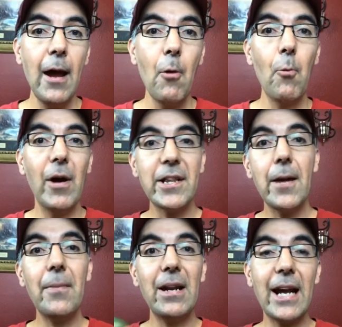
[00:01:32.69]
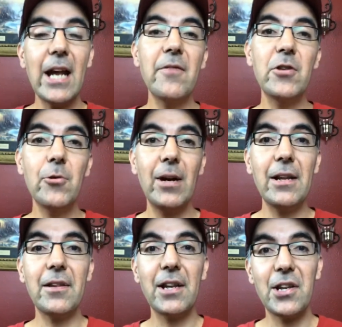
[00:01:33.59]
Once I've been kind of doing
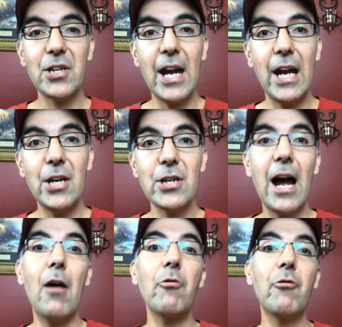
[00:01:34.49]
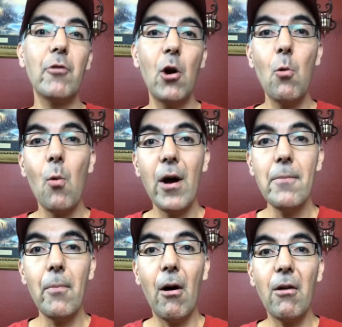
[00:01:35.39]
this exchange, I'll throw
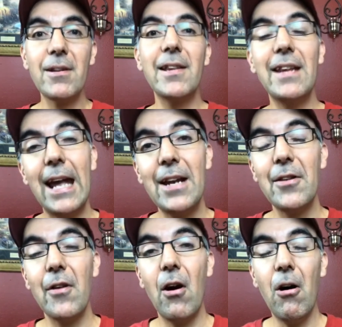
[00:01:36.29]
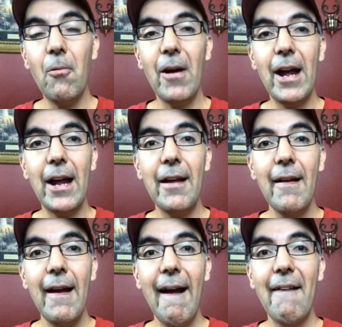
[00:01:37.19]
one ball to the end of the hallway,
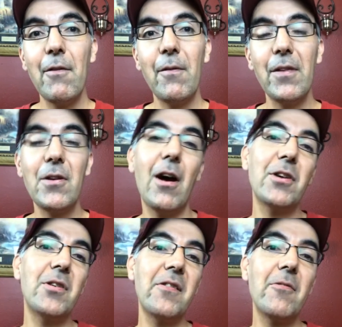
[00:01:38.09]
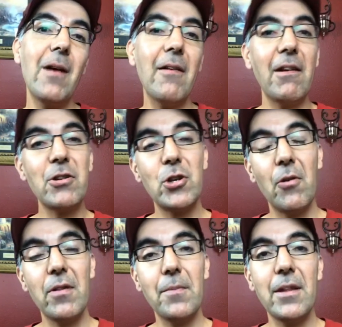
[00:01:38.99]
and then when the dog turns around, I'll
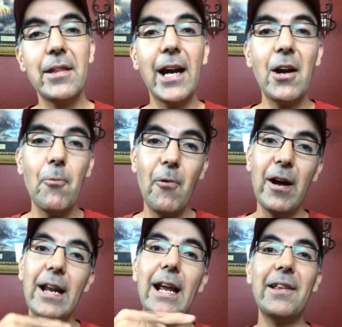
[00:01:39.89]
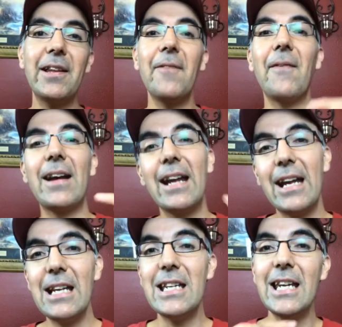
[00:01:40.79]
show them the second one and see if I can
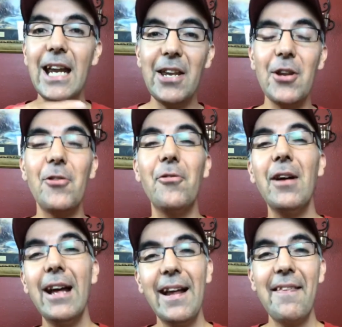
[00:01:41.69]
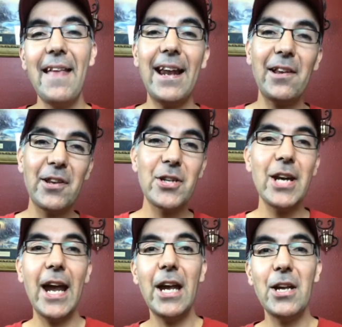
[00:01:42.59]
continue that
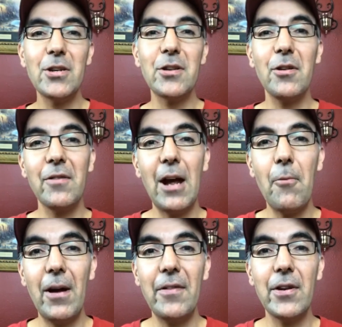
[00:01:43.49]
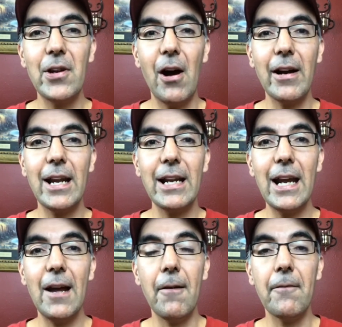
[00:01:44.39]
exchange so that way the dog can
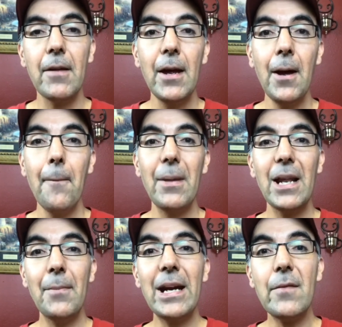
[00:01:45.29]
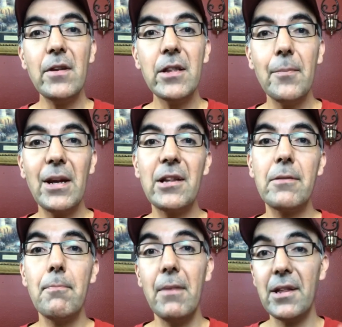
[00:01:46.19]
give. But let me give you some
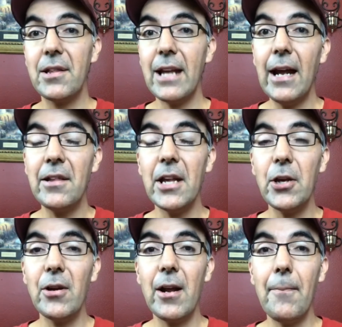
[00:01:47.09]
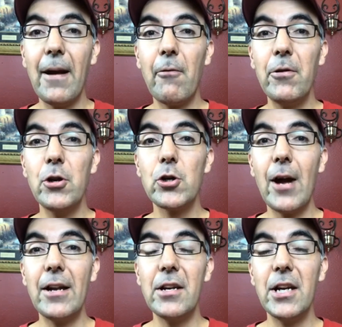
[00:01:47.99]
mistakes that you can make when you're
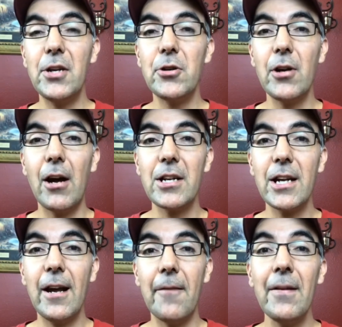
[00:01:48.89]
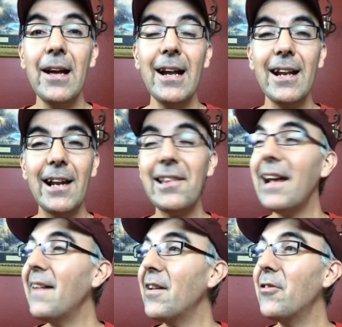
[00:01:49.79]
trying to teach your dog to give. Let's
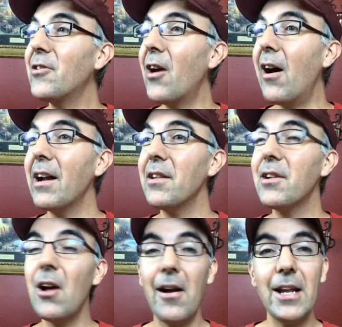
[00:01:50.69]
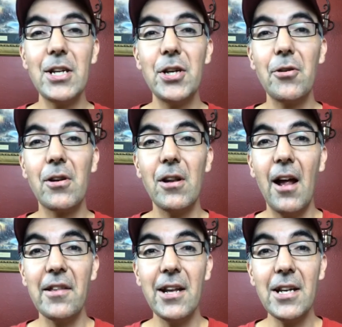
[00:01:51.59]
say that your dog has gone into your
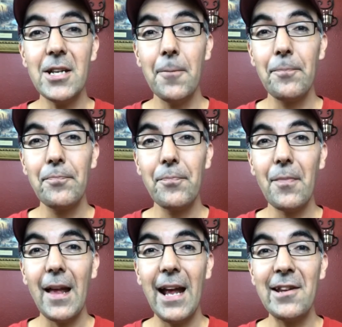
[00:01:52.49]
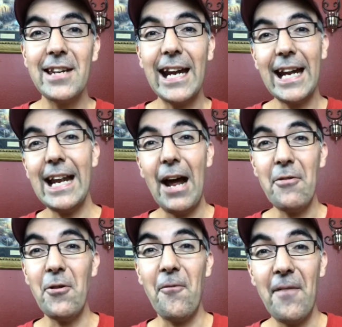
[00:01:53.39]
closet, has taken
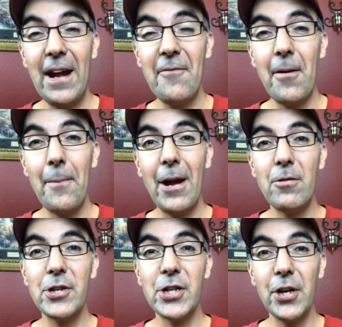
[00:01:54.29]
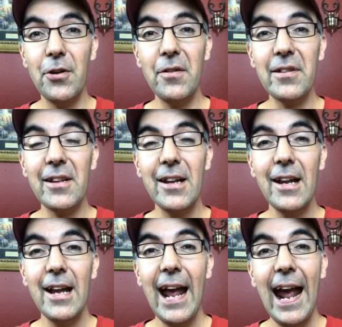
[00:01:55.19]
out your favorite pair of shoes,
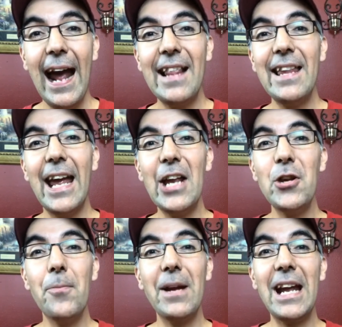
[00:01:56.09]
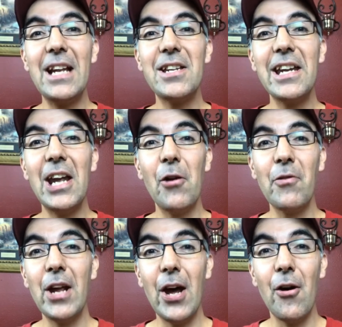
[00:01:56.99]
and then you begin to yell
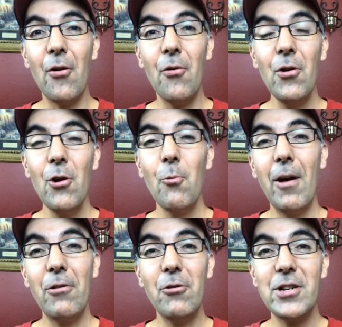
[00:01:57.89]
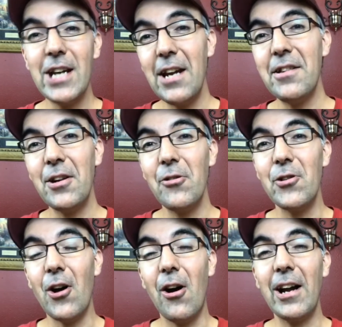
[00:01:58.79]
no while you're chasing your
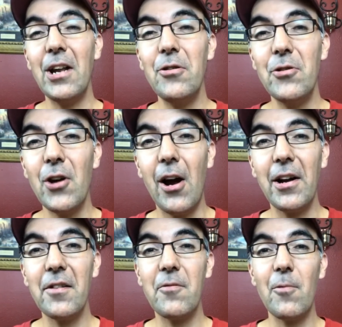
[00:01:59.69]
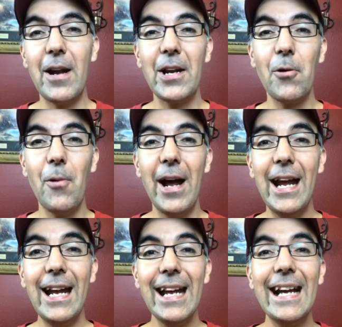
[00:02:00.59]
dog and your dog is running
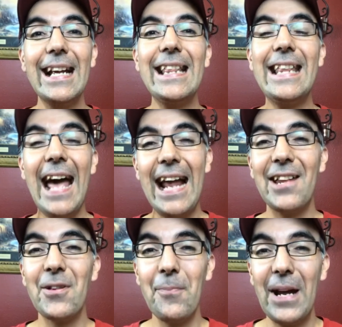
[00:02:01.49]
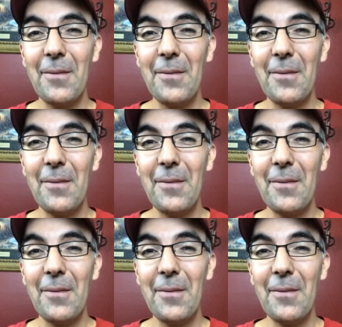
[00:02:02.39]
away. That is a big